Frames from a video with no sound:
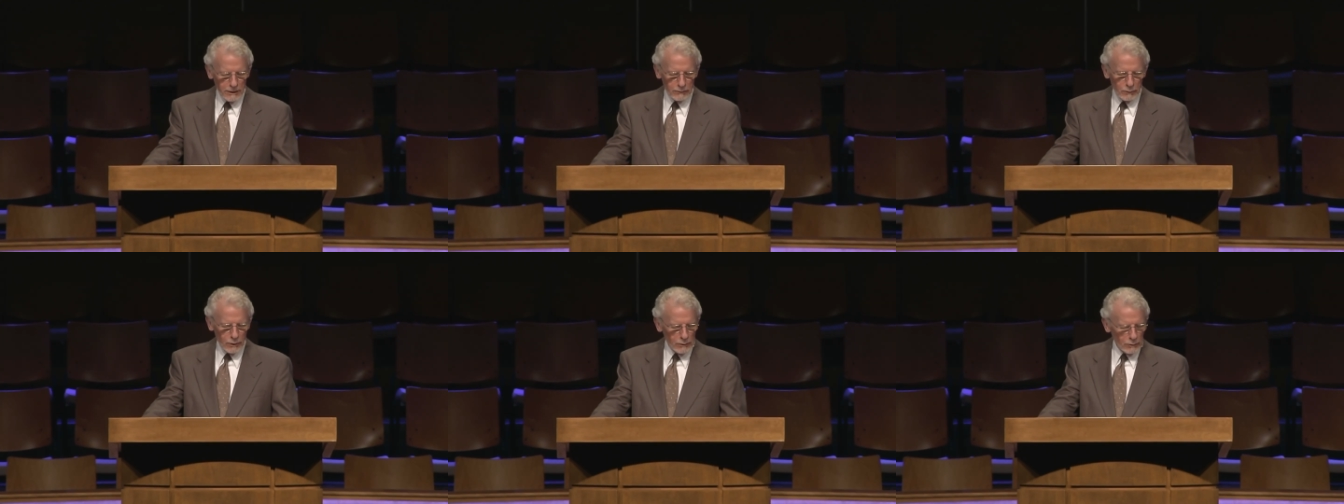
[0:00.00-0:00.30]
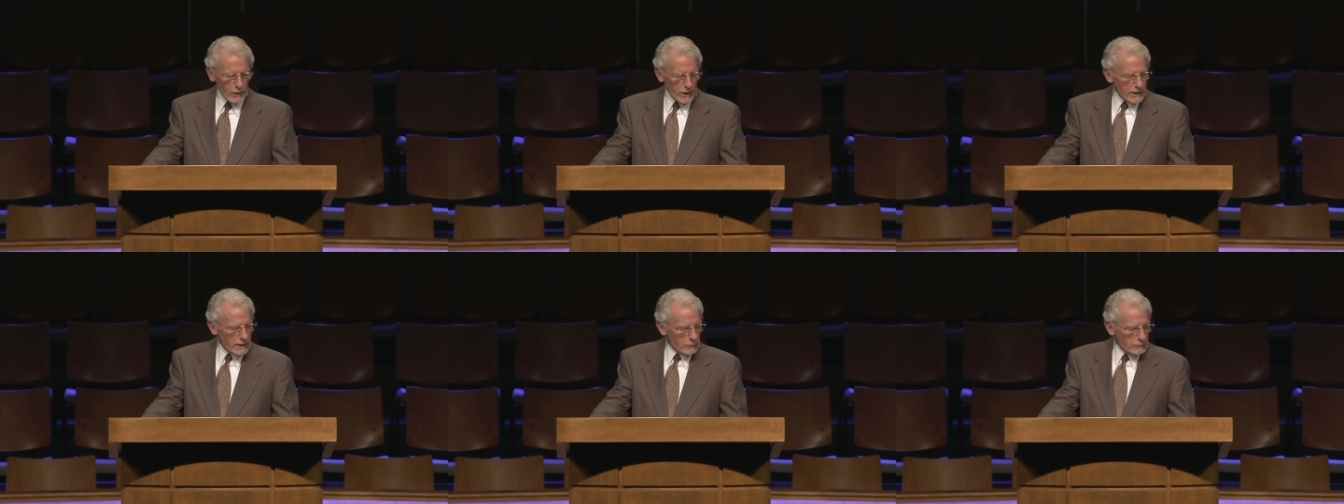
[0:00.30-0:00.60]
We
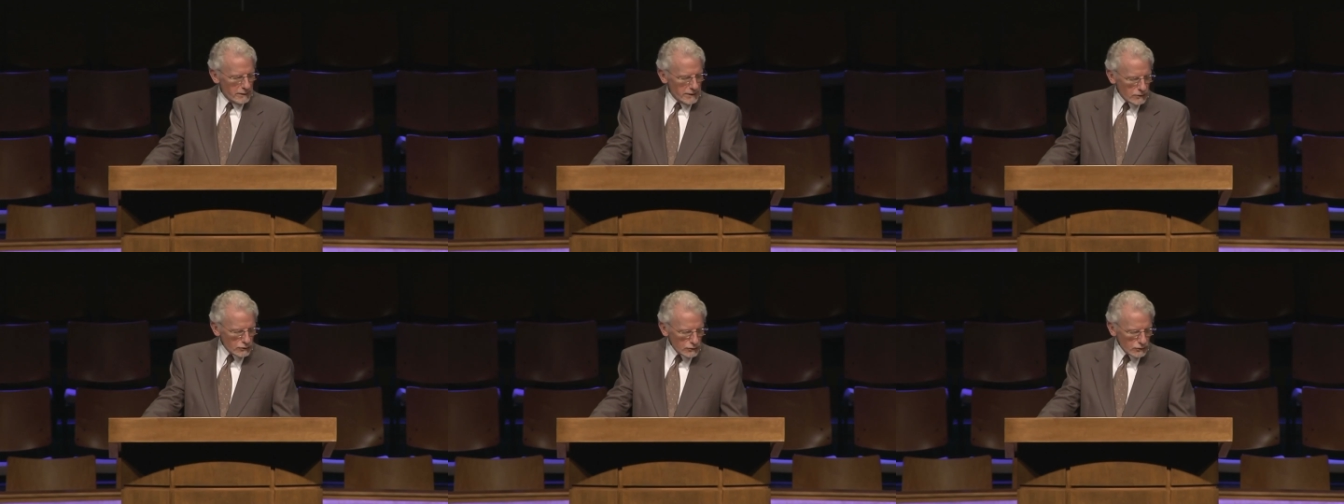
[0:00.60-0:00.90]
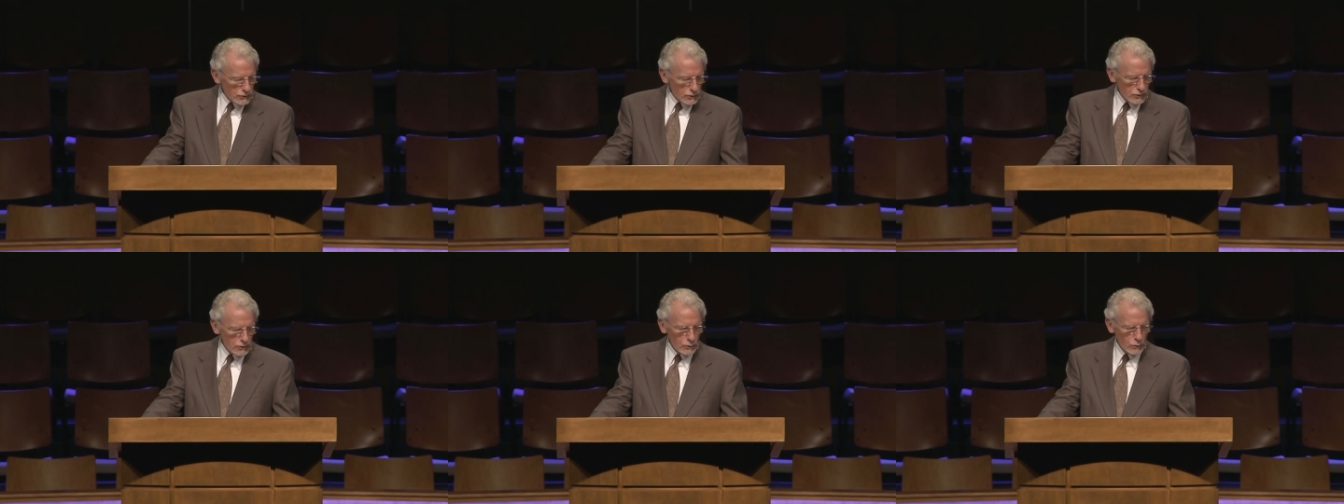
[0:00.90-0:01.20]
want to
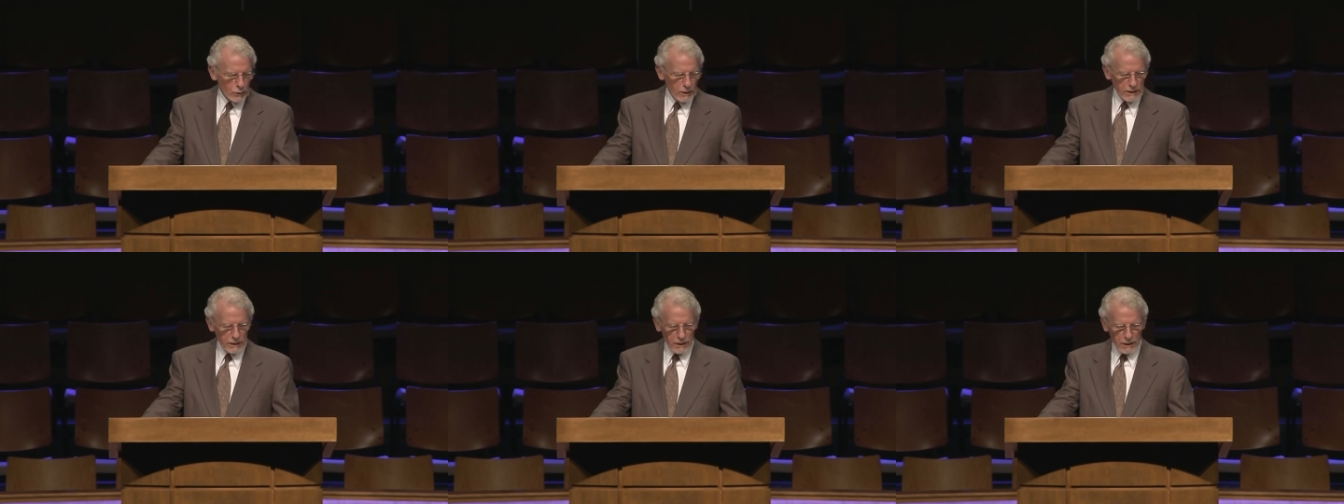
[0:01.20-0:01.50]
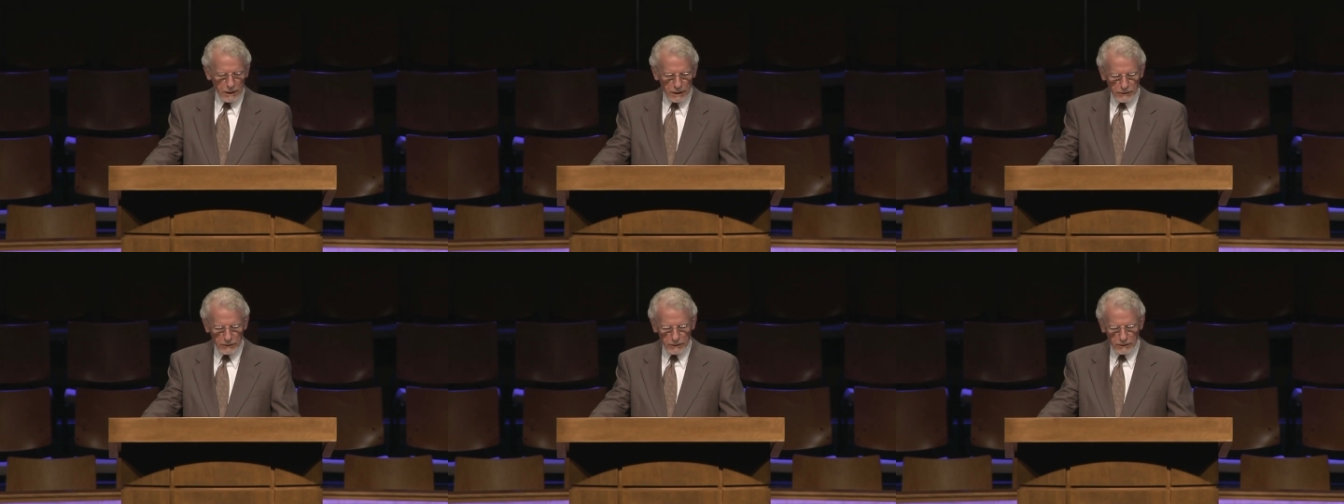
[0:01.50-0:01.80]
minister to one
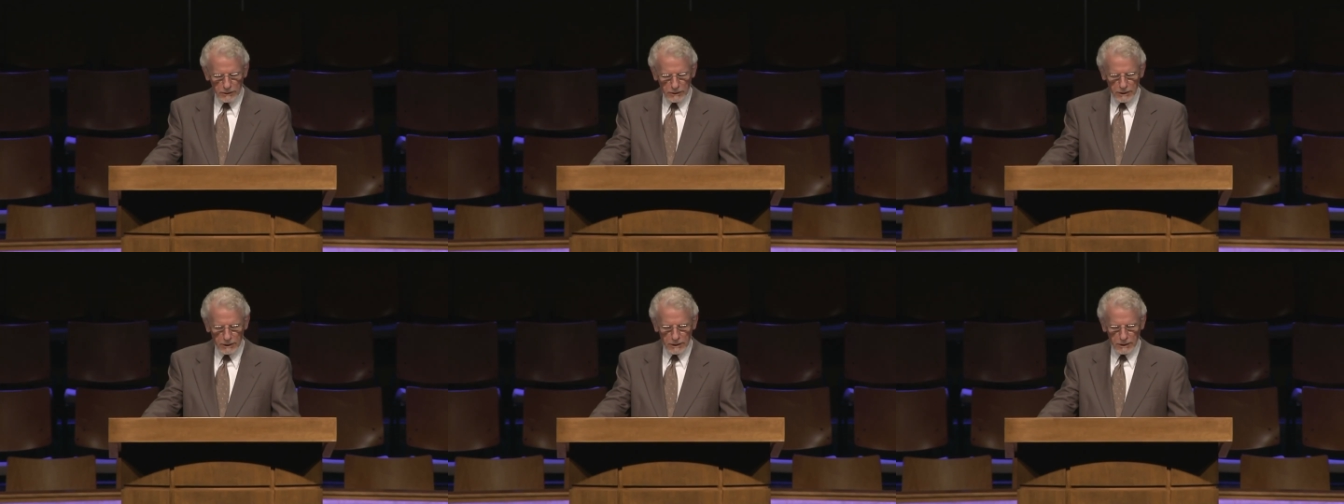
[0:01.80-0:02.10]
another